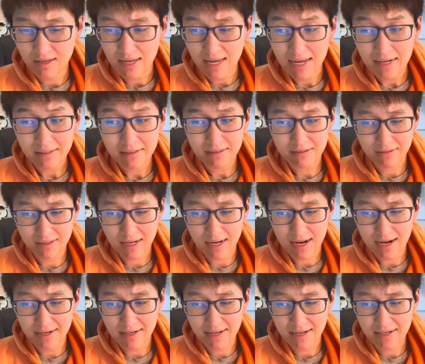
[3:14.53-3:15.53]

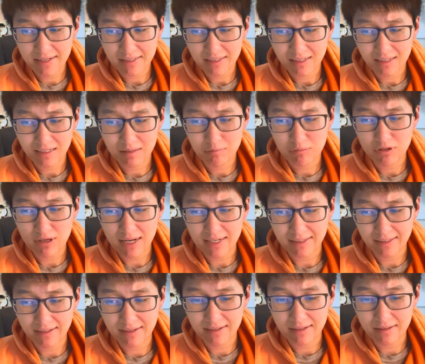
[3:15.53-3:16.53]
Hexokinase is
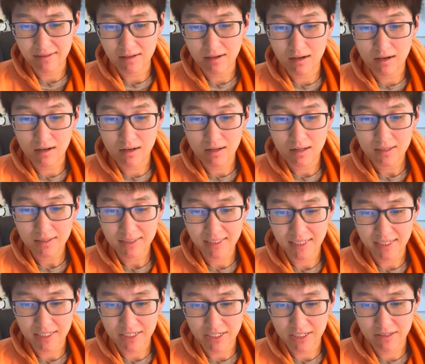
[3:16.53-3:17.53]
present in all
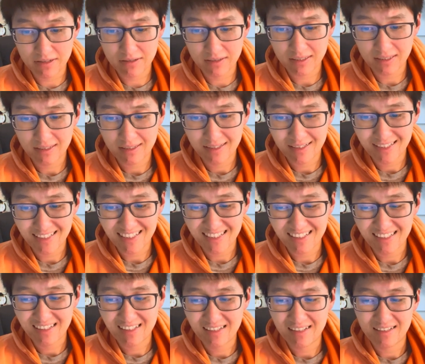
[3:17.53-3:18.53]
tissues
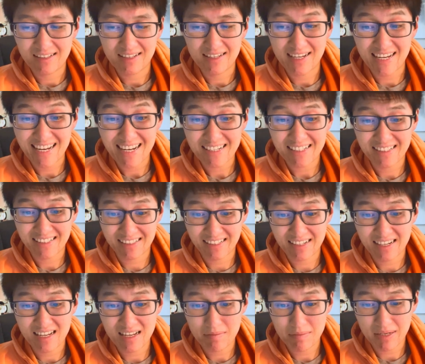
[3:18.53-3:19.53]
and is
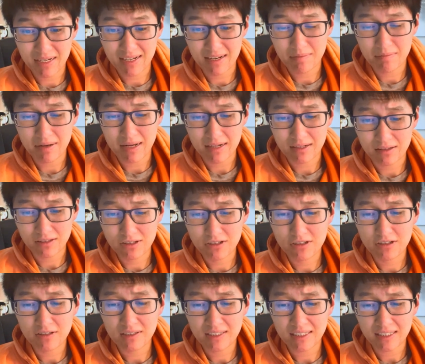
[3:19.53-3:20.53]
inhibited by
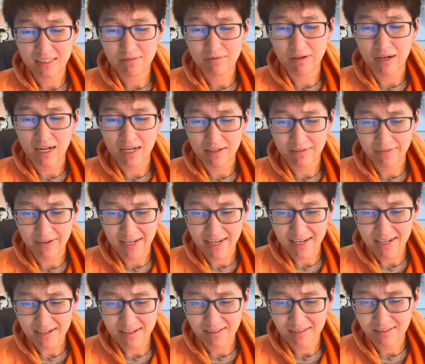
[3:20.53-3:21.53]
glucose
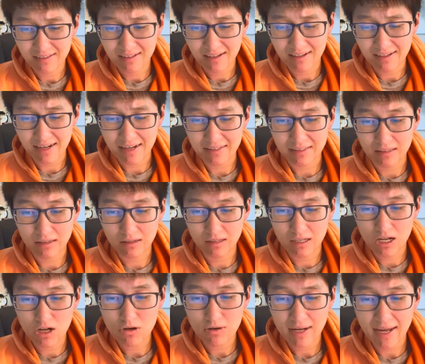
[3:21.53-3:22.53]
6-phosphate, has a
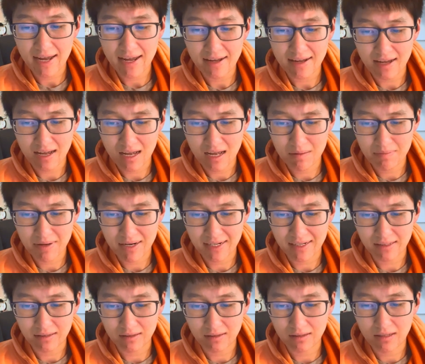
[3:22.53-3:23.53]
low Km and
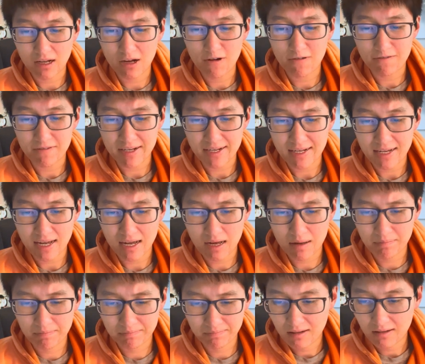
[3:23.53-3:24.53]
a low
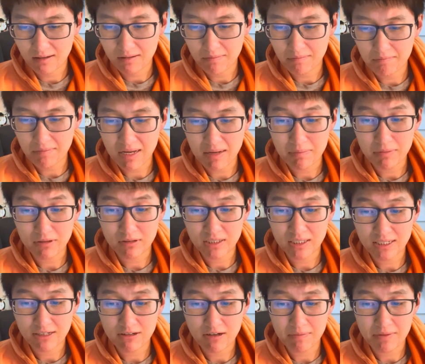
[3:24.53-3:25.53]
Vm. Maple
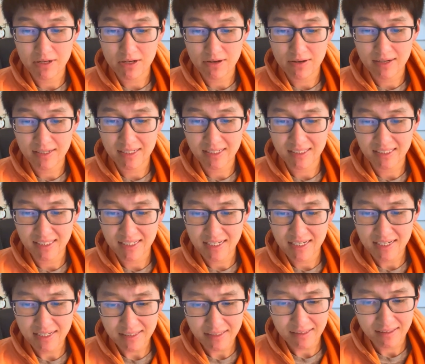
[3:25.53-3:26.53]
syrup urine
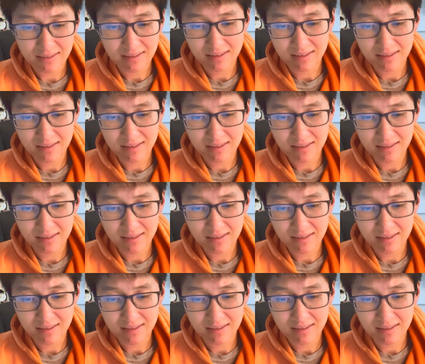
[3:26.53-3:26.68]
disease is